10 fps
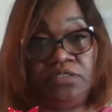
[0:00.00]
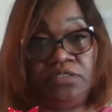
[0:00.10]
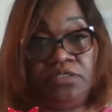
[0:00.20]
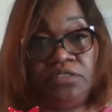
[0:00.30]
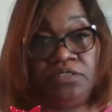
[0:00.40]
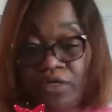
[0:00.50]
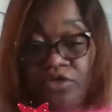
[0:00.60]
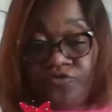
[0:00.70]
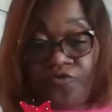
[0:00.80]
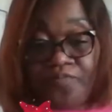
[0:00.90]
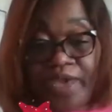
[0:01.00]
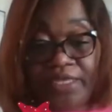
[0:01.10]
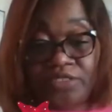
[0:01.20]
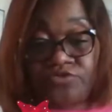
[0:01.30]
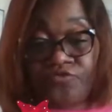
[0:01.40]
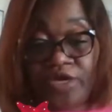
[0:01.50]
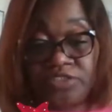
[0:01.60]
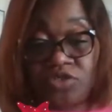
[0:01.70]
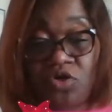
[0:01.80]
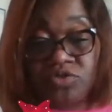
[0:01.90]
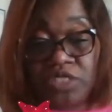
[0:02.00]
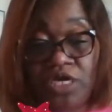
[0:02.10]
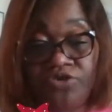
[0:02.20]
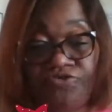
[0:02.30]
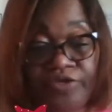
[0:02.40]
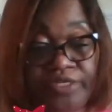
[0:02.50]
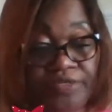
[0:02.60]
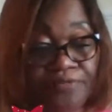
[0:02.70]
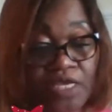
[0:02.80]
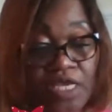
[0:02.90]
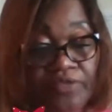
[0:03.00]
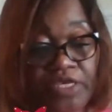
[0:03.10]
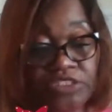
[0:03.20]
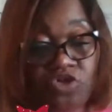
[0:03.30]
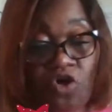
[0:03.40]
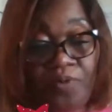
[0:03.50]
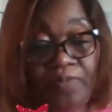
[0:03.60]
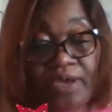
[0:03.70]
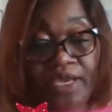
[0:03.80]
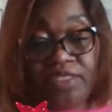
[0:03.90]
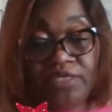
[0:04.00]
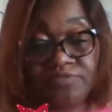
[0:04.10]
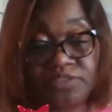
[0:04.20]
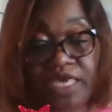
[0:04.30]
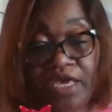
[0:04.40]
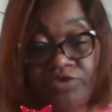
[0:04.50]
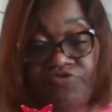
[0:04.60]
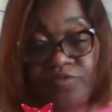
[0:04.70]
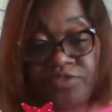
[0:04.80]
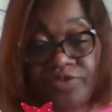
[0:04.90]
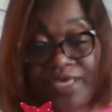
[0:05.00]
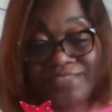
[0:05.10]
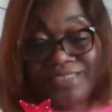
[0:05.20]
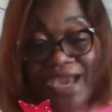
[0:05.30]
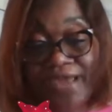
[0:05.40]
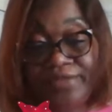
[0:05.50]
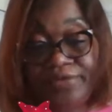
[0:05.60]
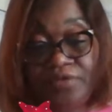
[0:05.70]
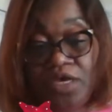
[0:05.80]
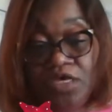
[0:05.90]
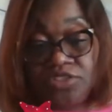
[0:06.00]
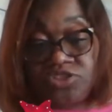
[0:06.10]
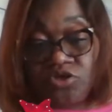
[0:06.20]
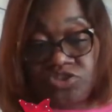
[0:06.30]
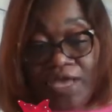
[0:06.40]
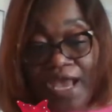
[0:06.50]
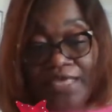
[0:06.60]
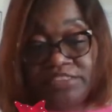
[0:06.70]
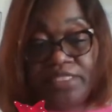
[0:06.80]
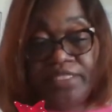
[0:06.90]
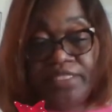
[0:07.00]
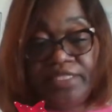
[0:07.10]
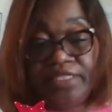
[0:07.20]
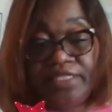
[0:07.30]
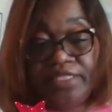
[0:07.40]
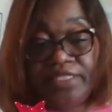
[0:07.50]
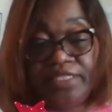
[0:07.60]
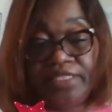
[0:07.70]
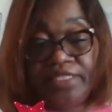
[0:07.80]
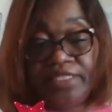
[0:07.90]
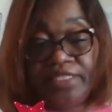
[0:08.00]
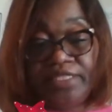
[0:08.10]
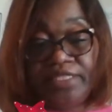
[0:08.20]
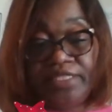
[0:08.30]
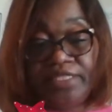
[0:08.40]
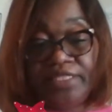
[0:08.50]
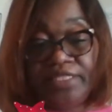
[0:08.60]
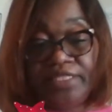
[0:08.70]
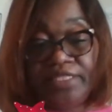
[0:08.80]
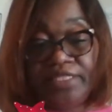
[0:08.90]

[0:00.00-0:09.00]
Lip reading: When childhood traumatic stress goes untreated, these coping mechanisms can contribute to anxiety, social isolation, or chronic disease.